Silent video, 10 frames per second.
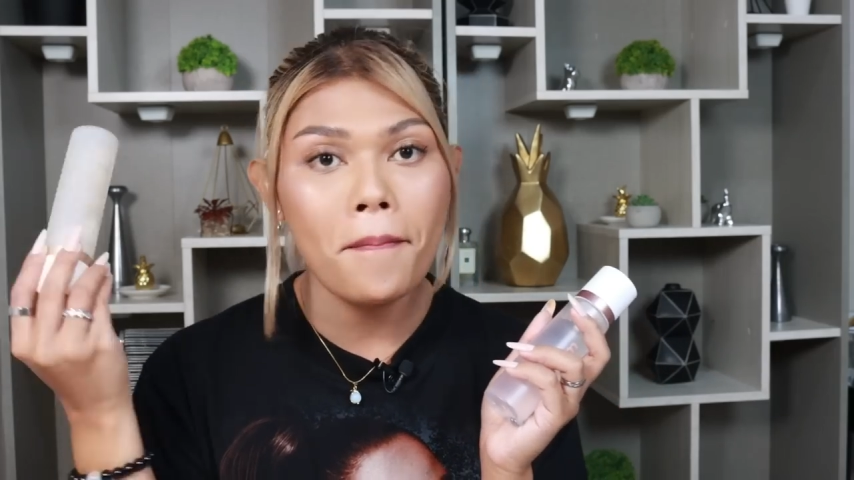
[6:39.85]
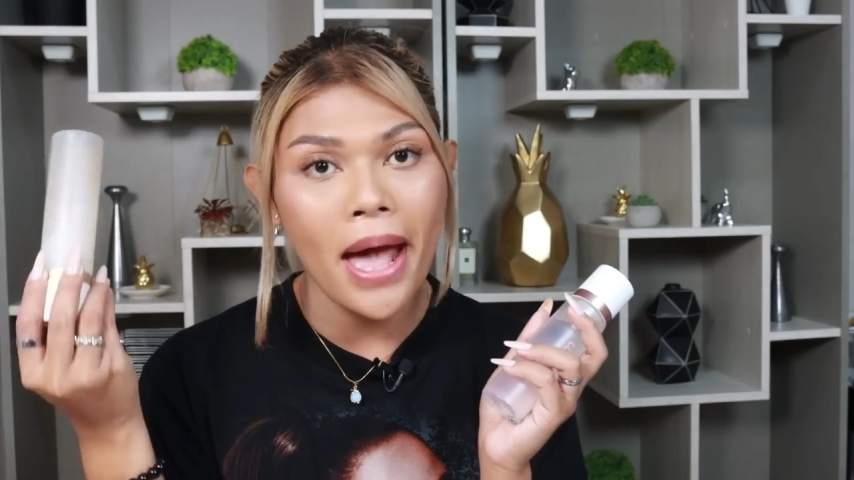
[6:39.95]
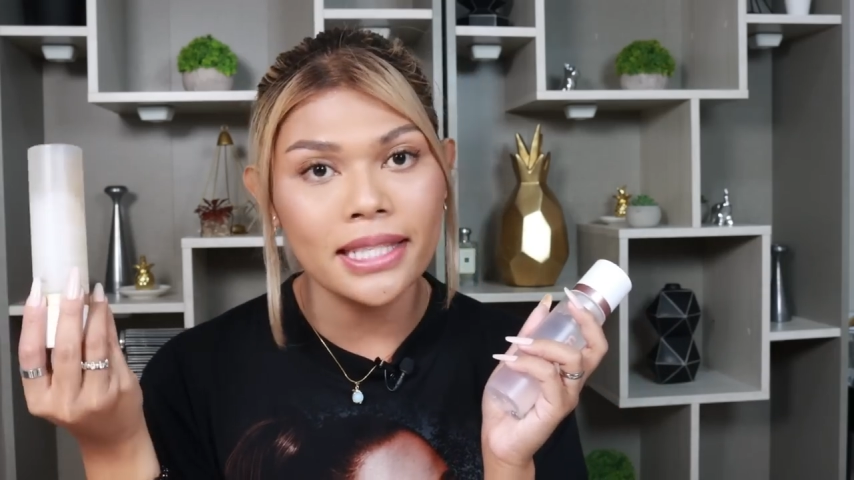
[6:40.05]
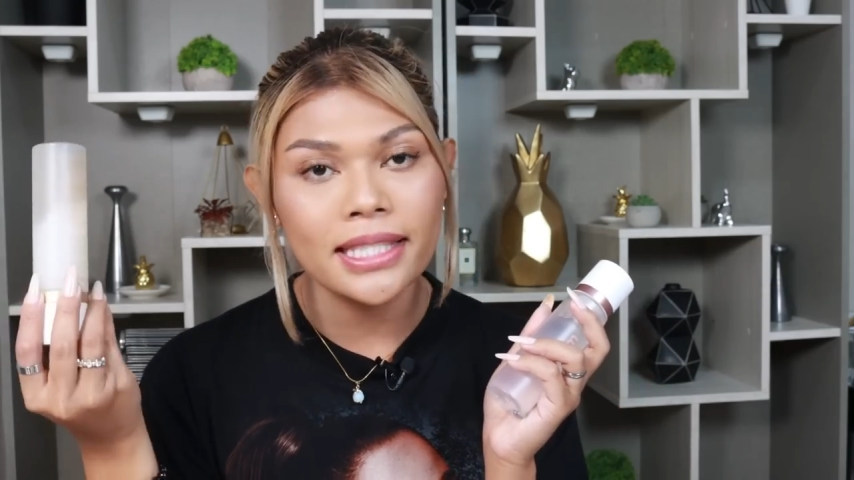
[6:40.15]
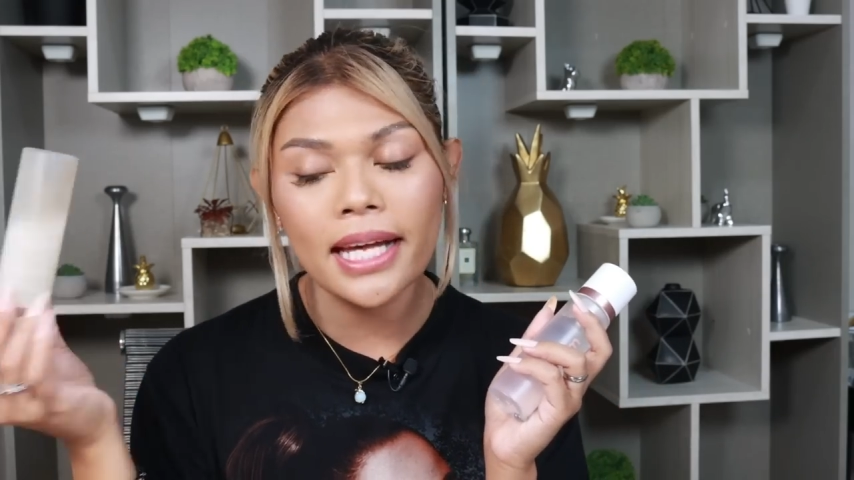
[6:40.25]

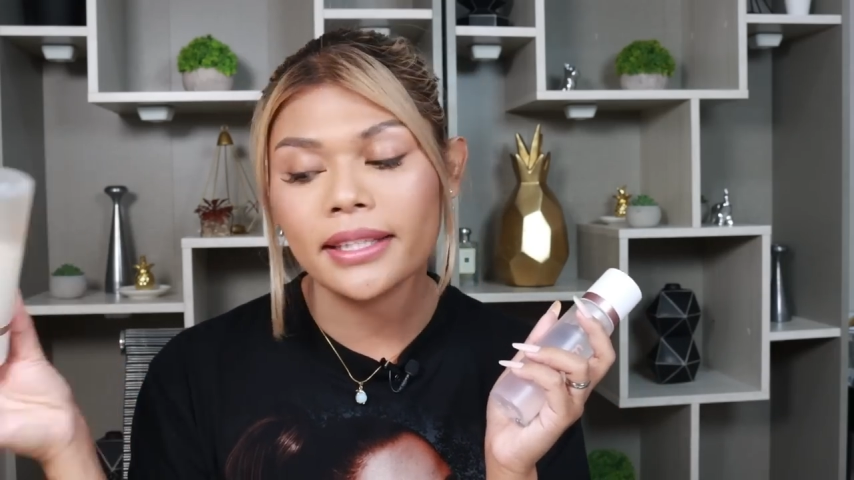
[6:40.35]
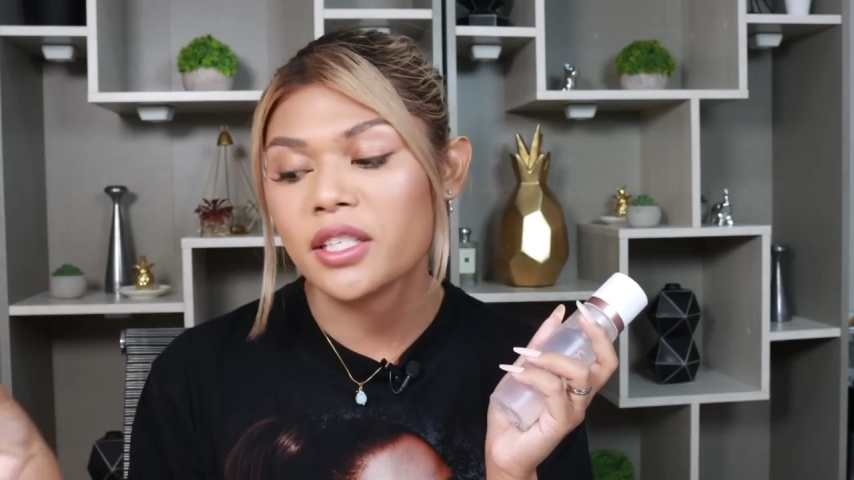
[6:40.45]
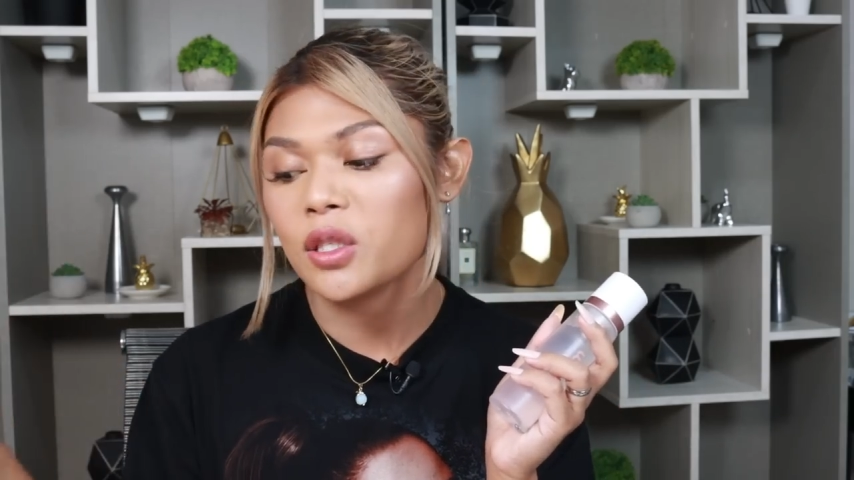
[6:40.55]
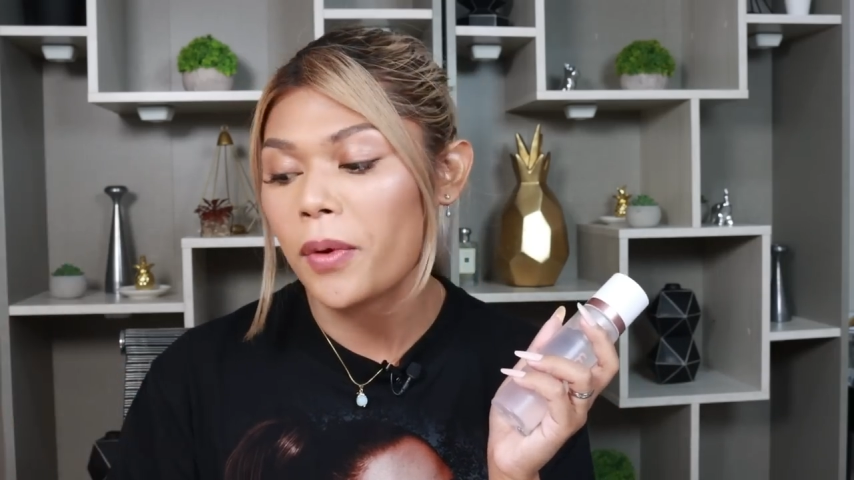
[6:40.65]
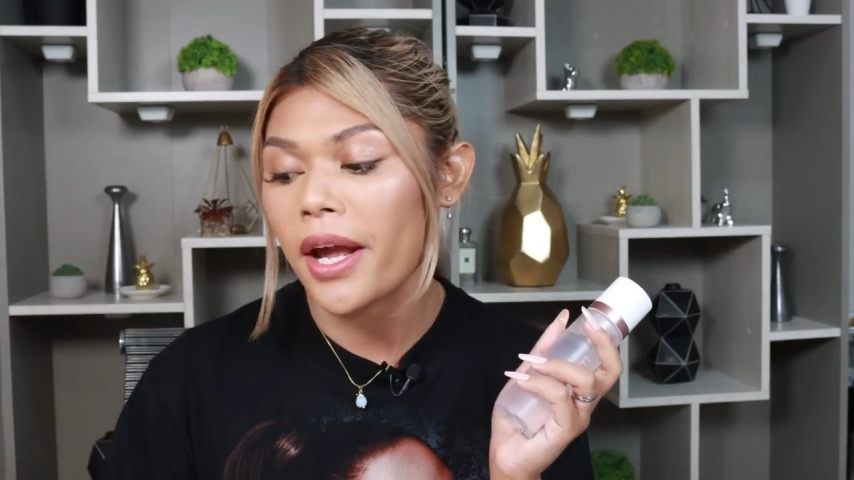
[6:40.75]
matte
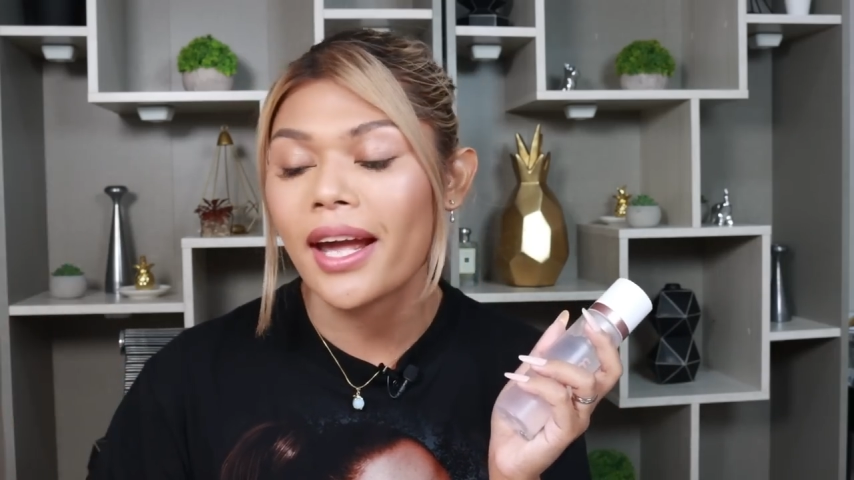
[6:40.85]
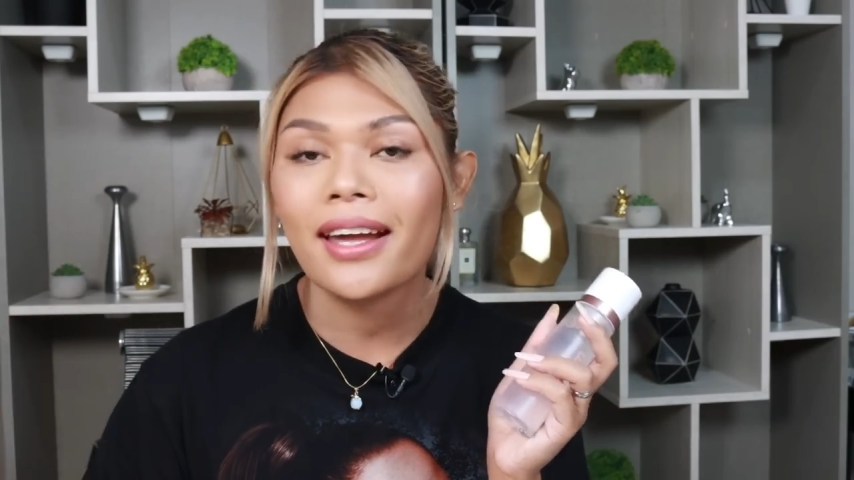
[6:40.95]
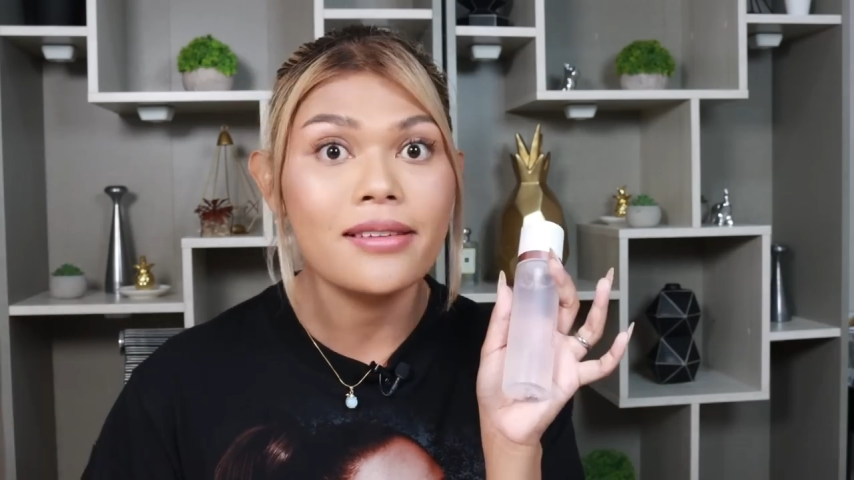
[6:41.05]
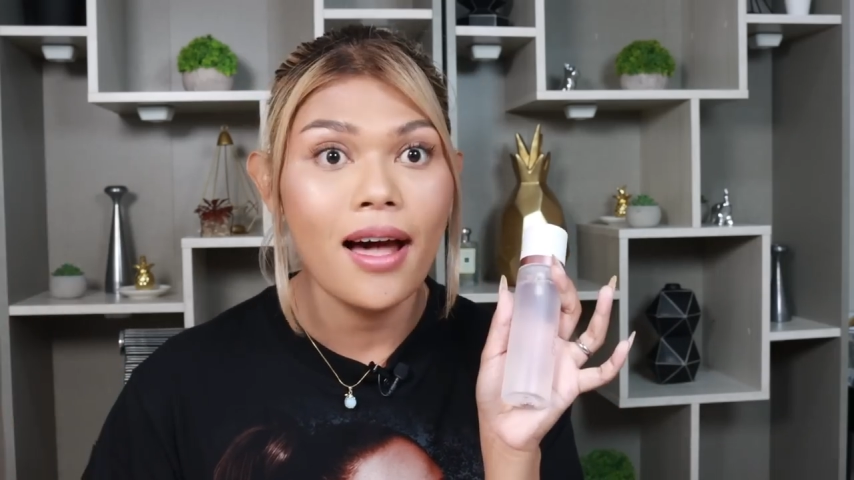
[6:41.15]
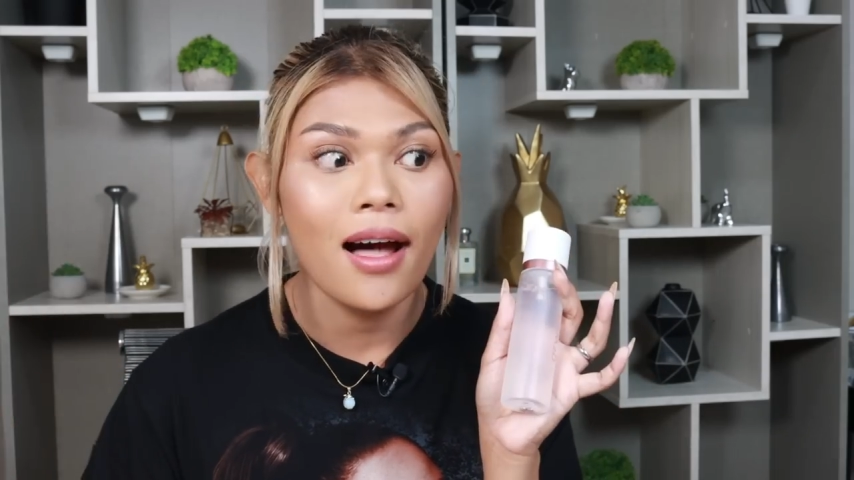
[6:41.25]
setting spray.